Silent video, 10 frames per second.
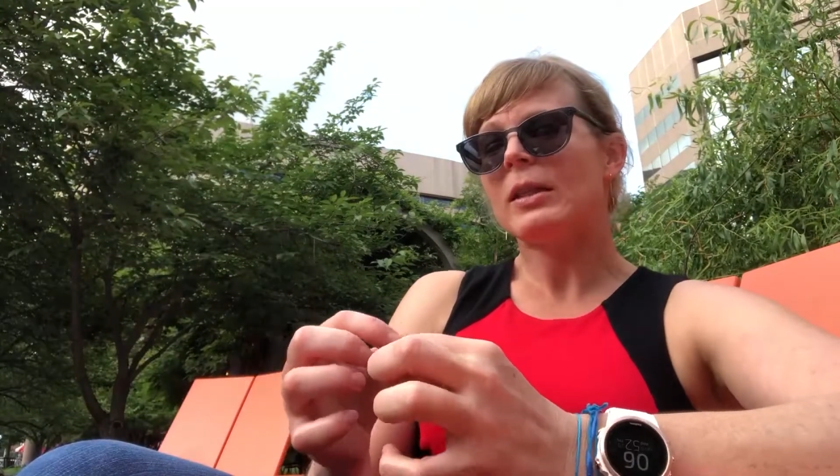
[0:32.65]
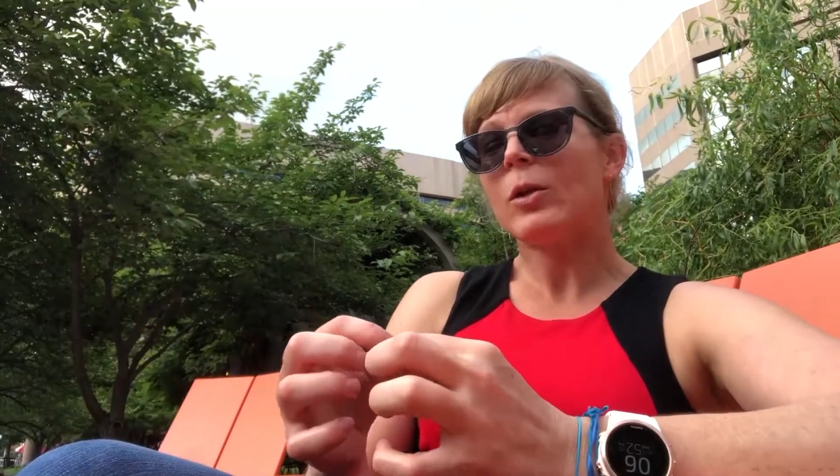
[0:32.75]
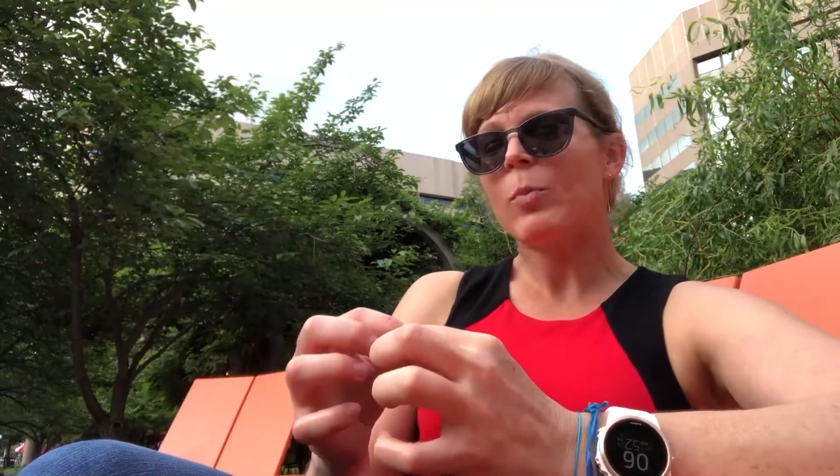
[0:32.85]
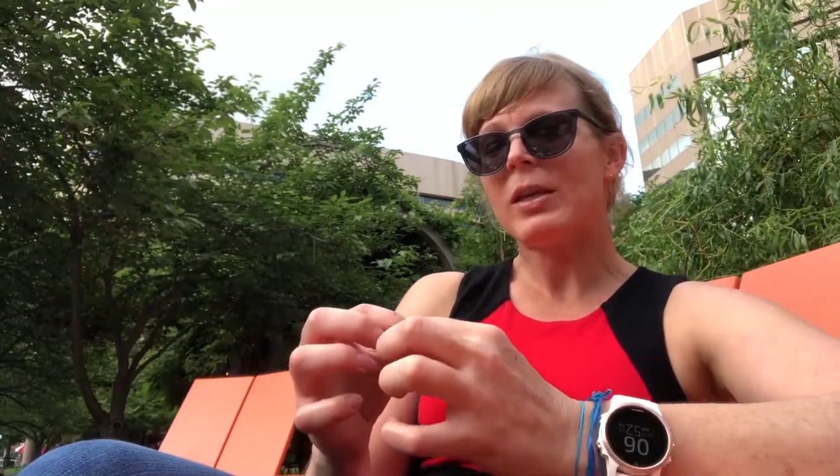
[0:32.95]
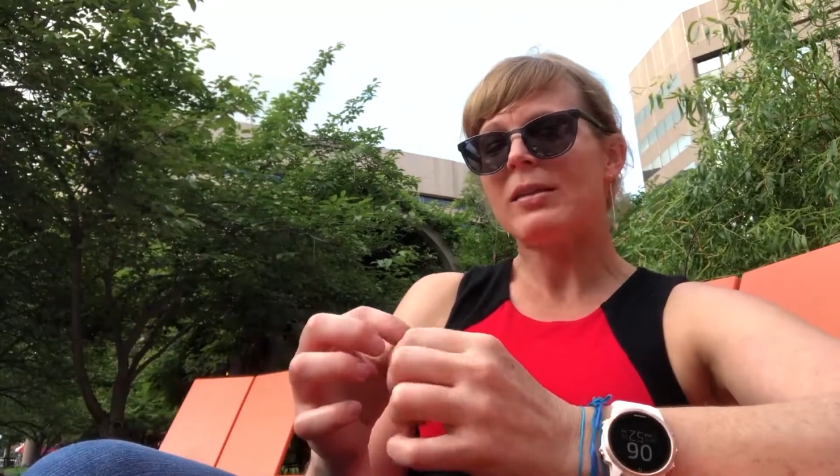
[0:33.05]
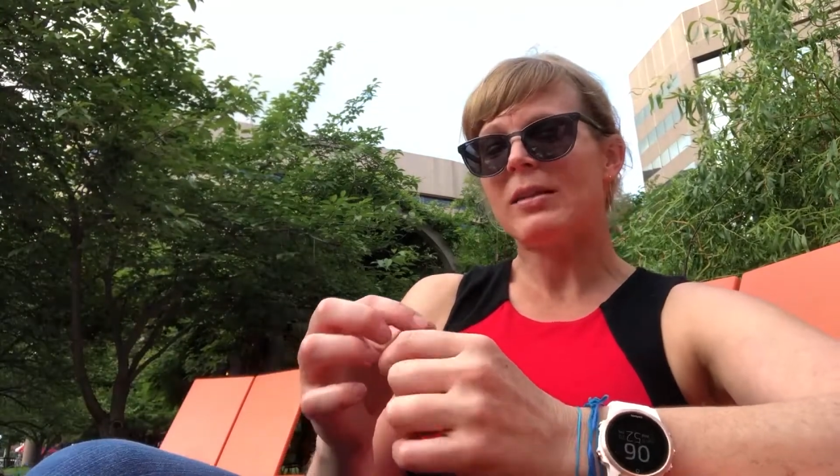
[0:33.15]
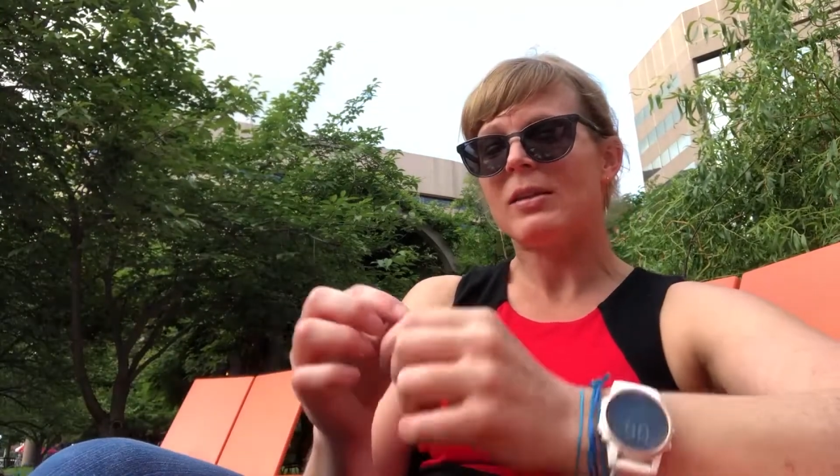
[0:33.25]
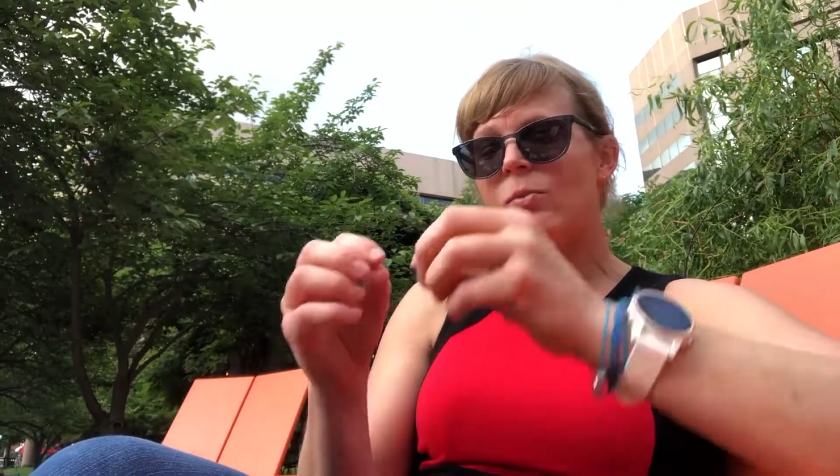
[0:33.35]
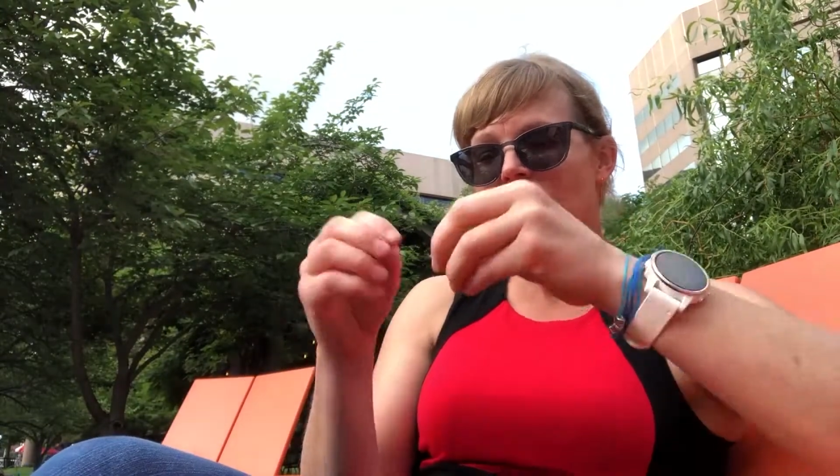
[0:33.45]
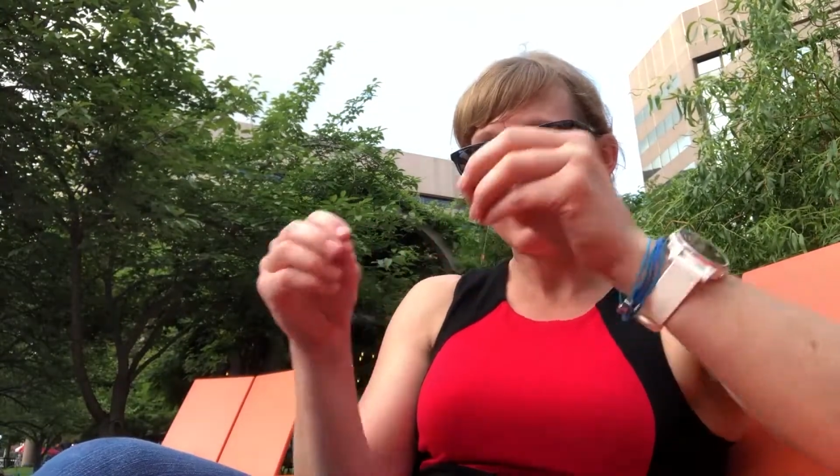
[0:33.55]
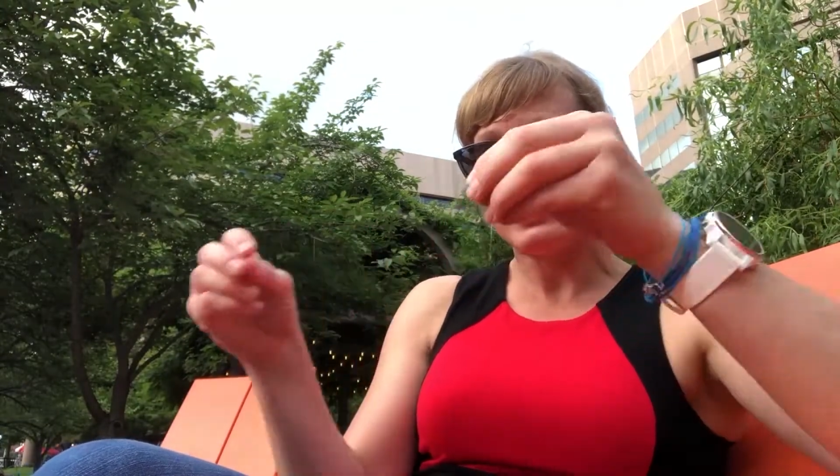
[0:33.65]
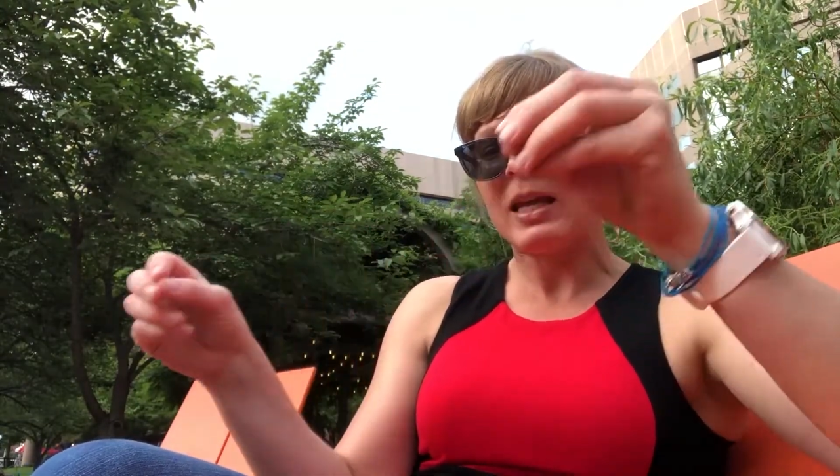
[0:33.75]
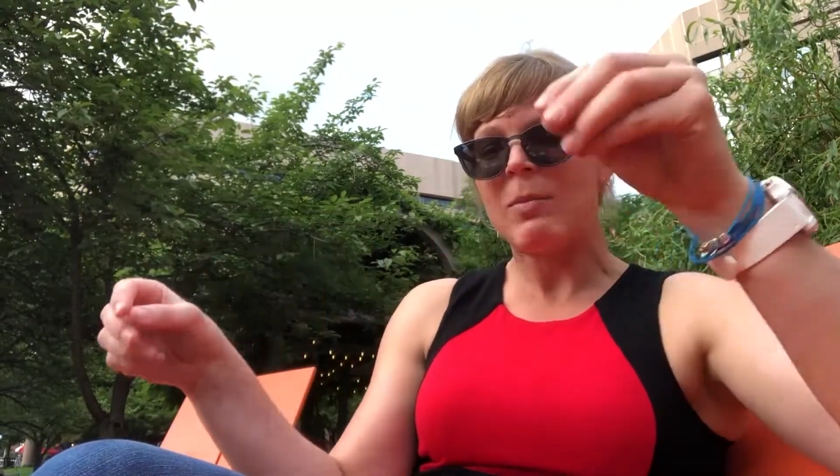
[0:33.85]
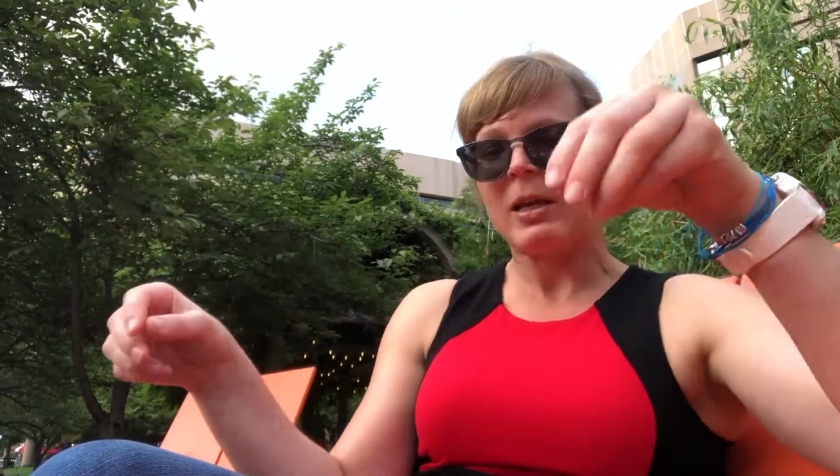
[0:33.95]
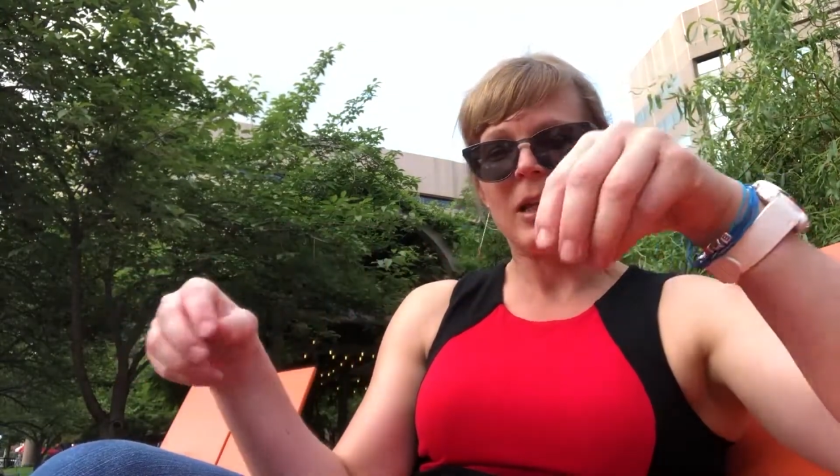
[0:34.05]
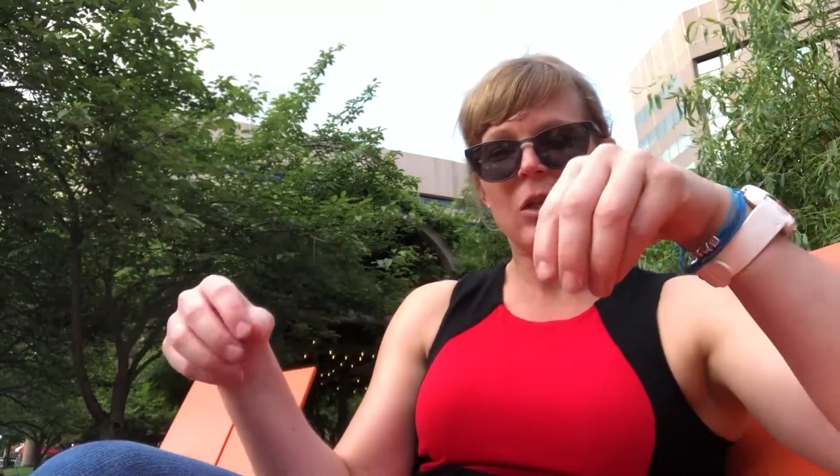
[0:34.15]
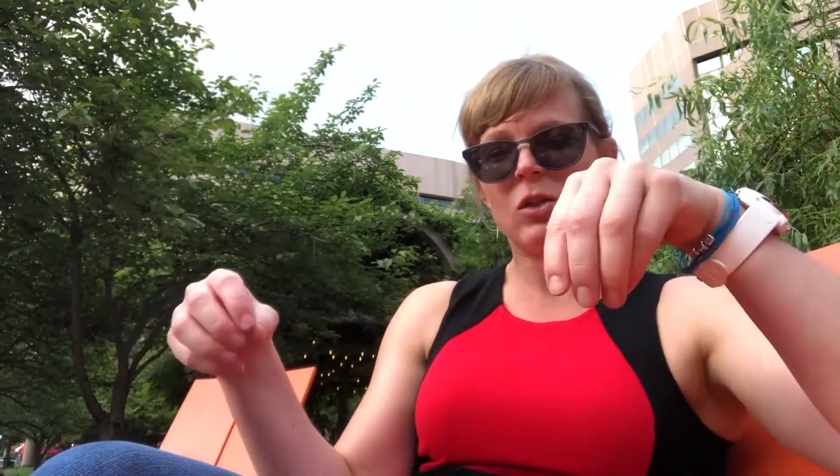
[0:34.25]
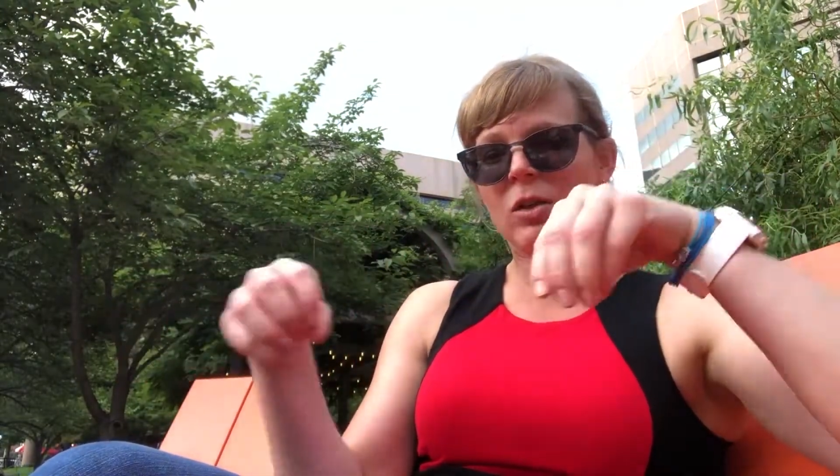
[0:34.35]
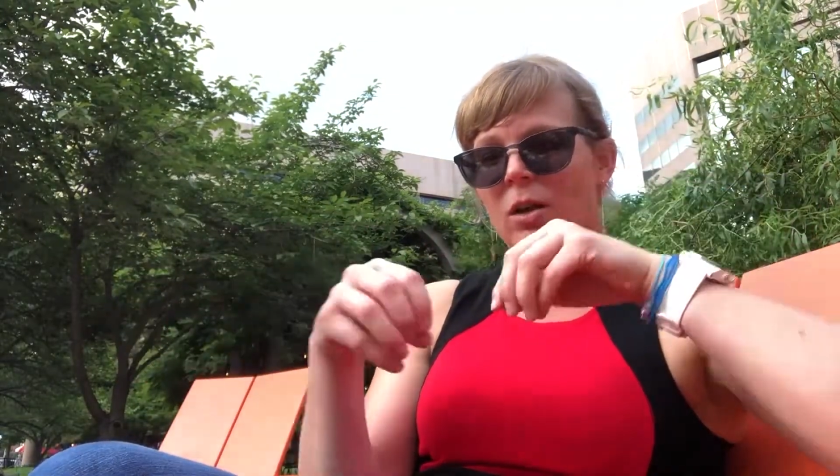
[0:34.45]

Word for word: little pieces within the image